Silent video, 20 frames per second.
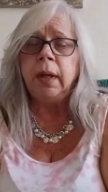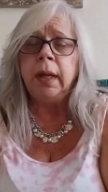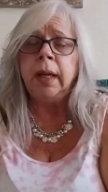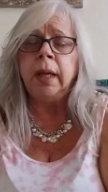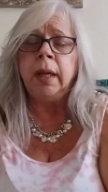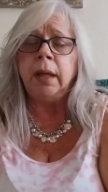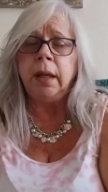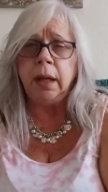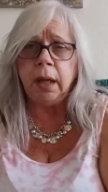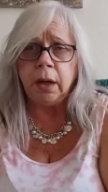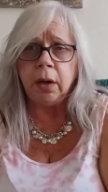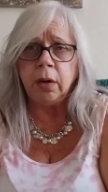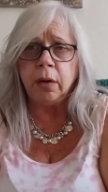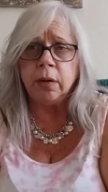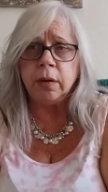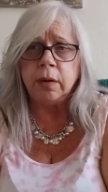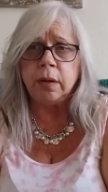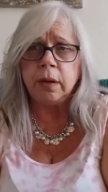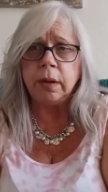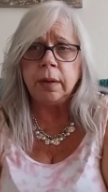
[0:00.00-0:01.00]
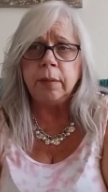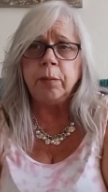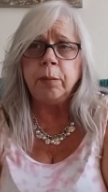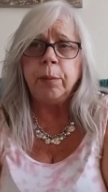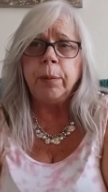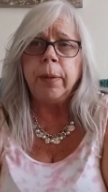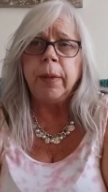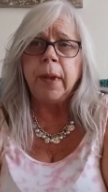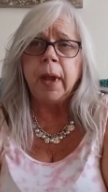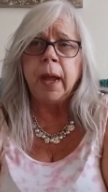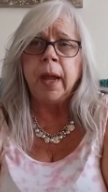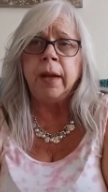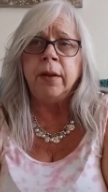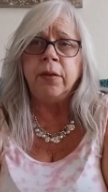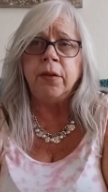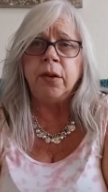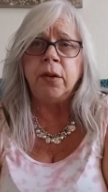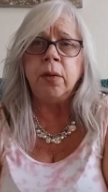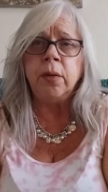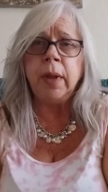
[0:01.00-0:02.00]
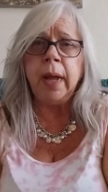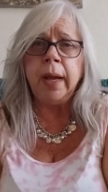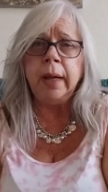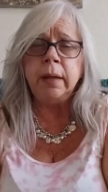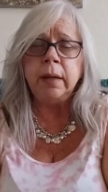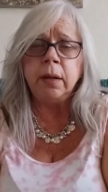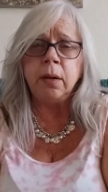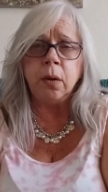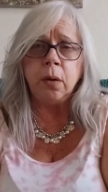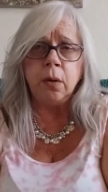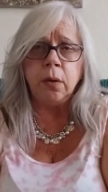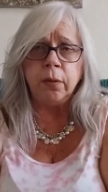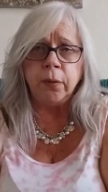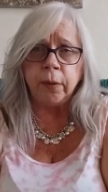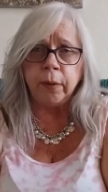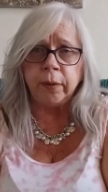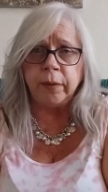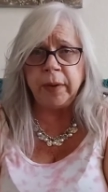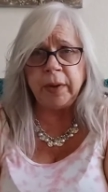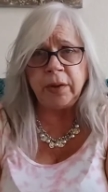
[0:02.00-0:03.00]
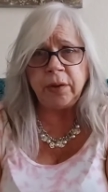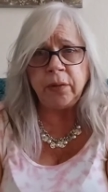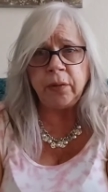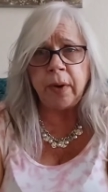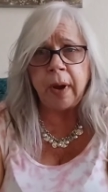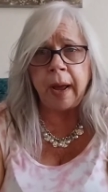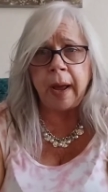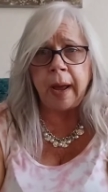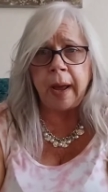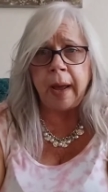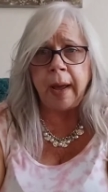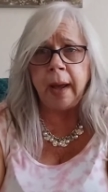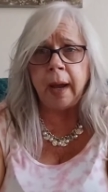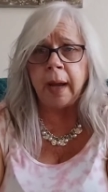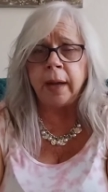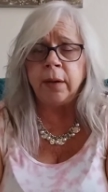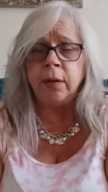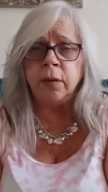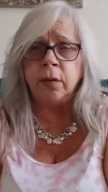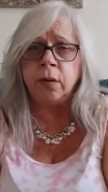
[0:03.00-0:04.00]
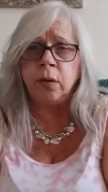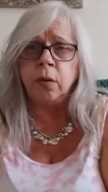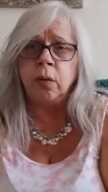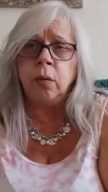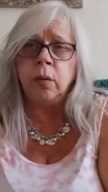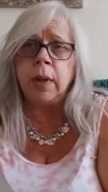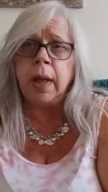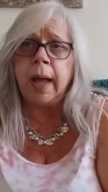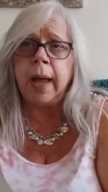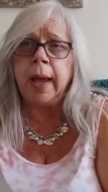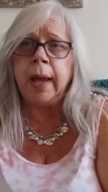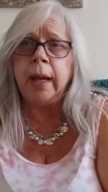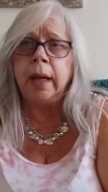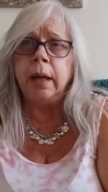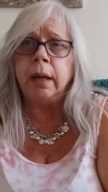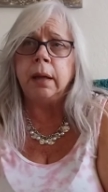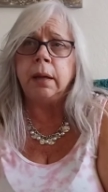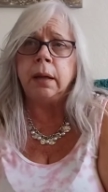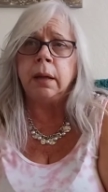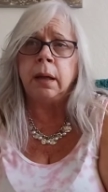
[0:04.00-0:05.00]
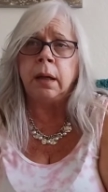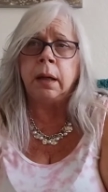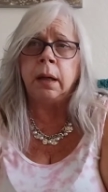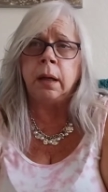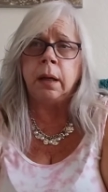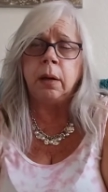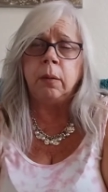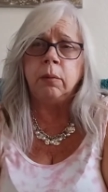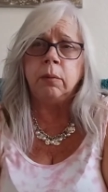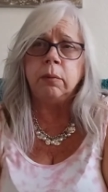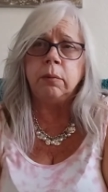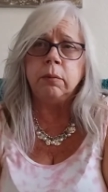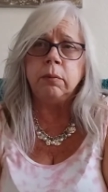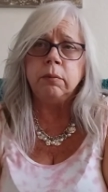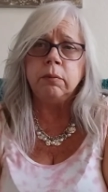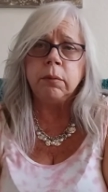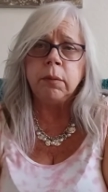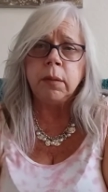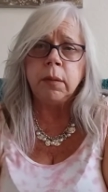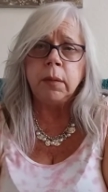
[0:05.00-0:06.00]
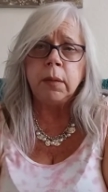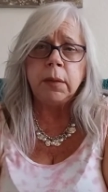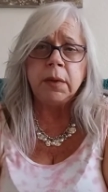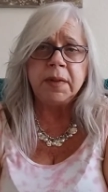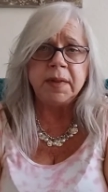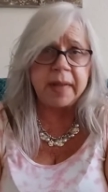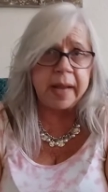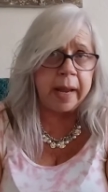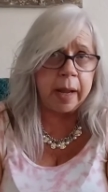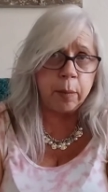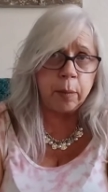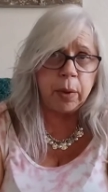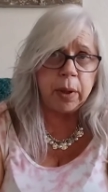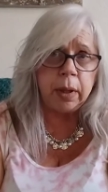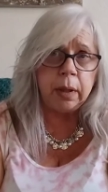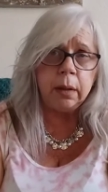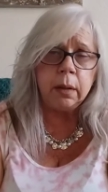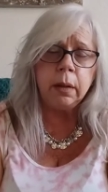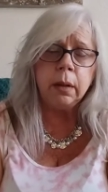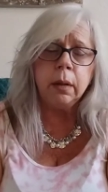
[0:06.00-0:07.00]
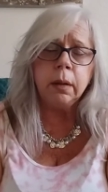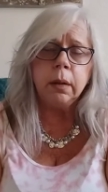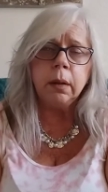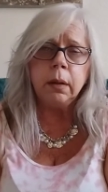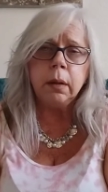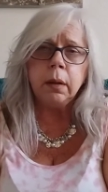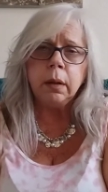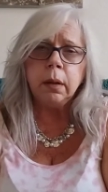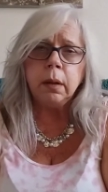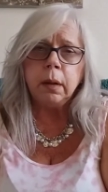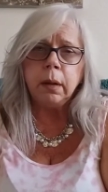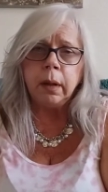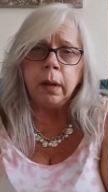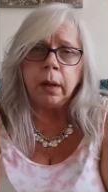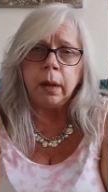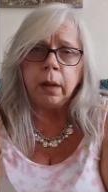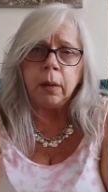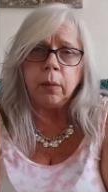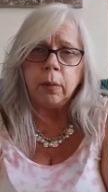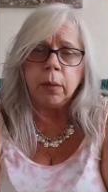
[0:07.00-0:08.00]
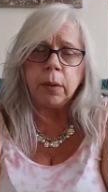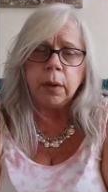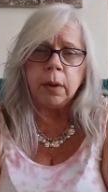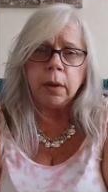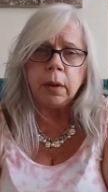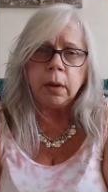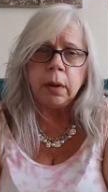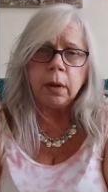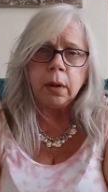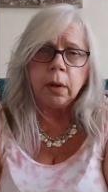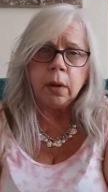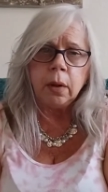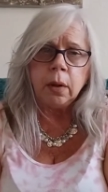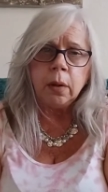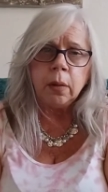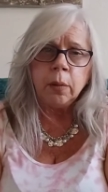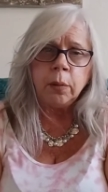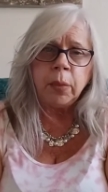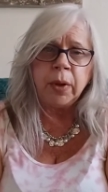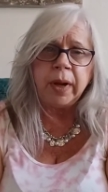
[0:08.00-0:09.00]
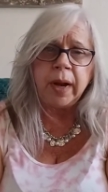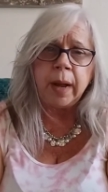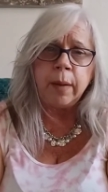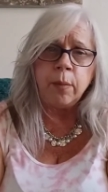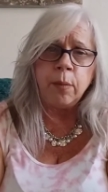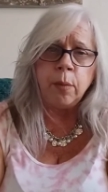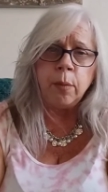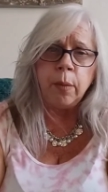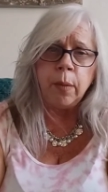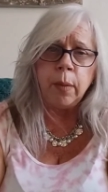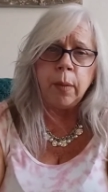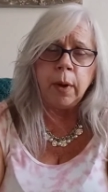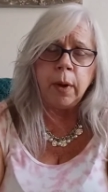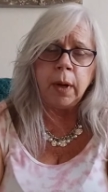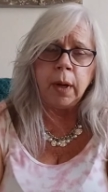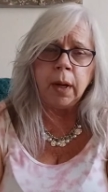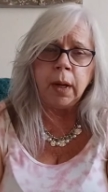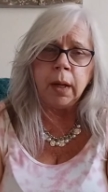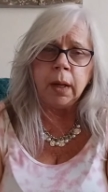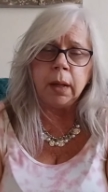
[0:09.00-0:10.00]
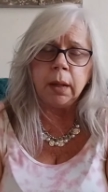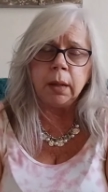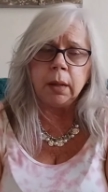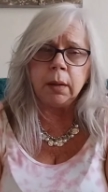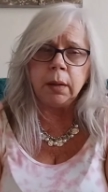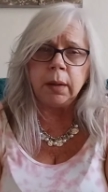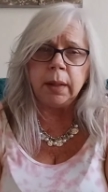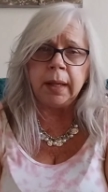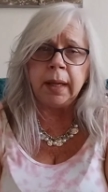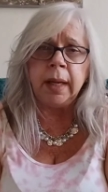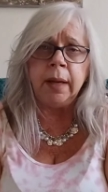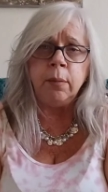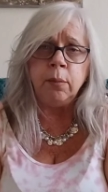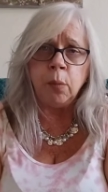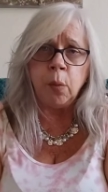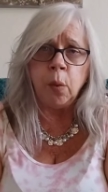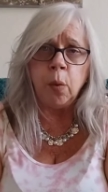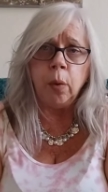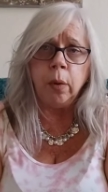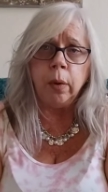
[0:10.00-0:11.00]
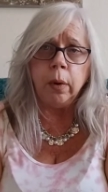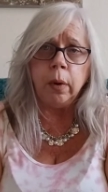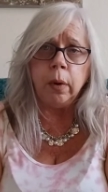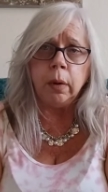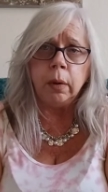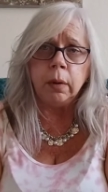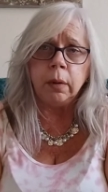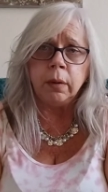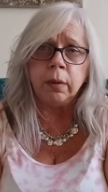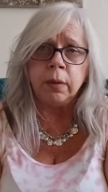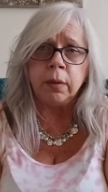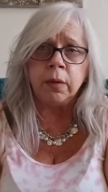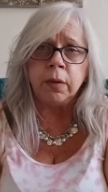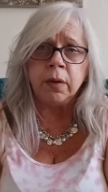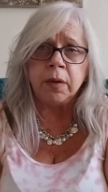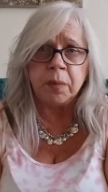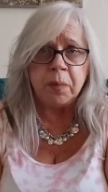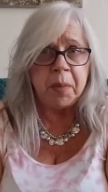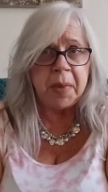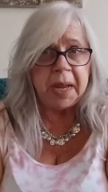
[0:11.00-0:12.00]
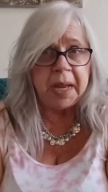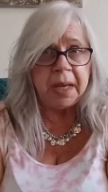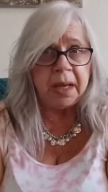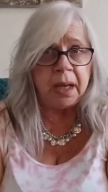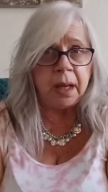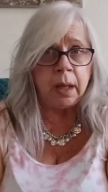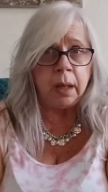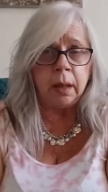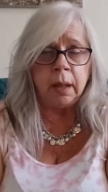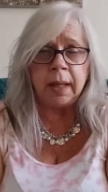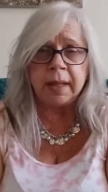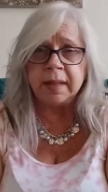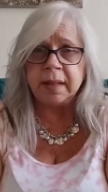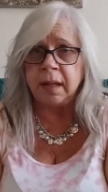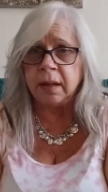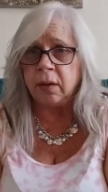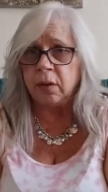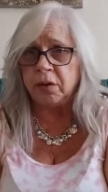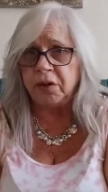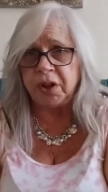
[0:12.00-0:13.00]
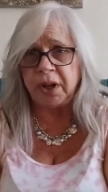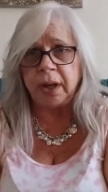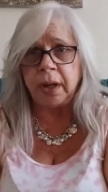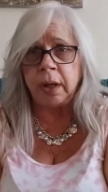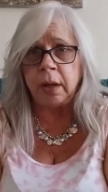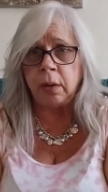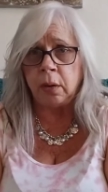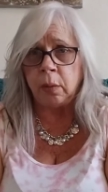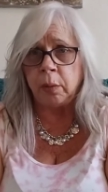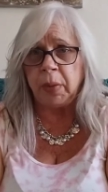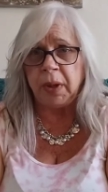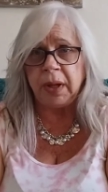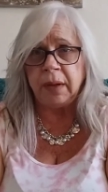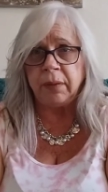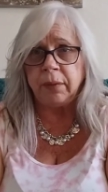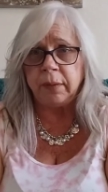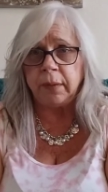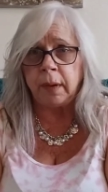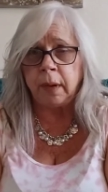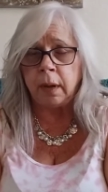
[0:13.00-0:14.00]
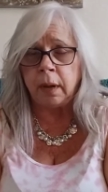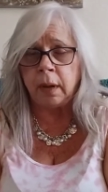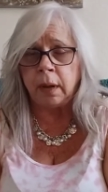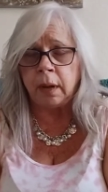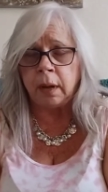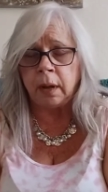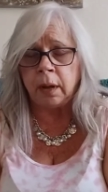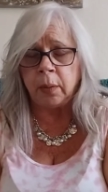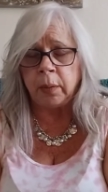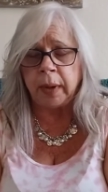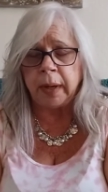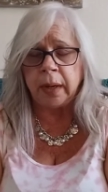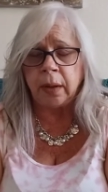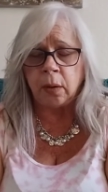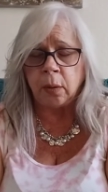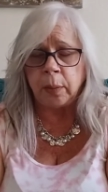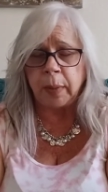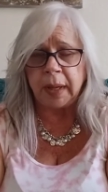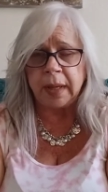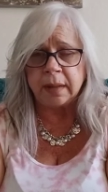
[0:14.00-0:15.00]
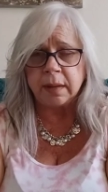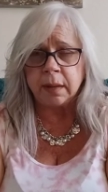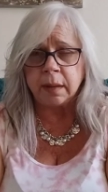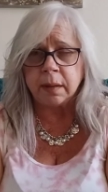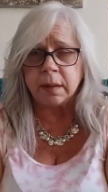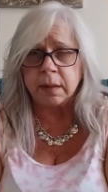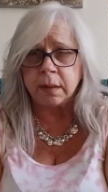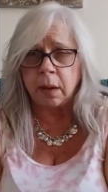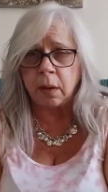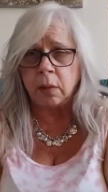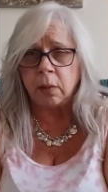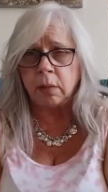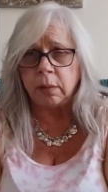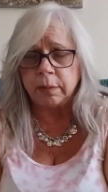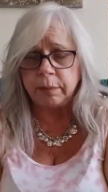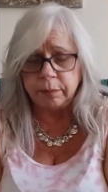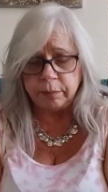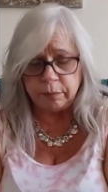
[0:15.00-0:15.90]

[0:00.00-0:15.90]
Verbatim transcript: in years. I do like to go for fish fry. I do like um, salmon. Um, but I'm uh, eat more just meat, and that's either chicken or beef uh, on a regular basis. So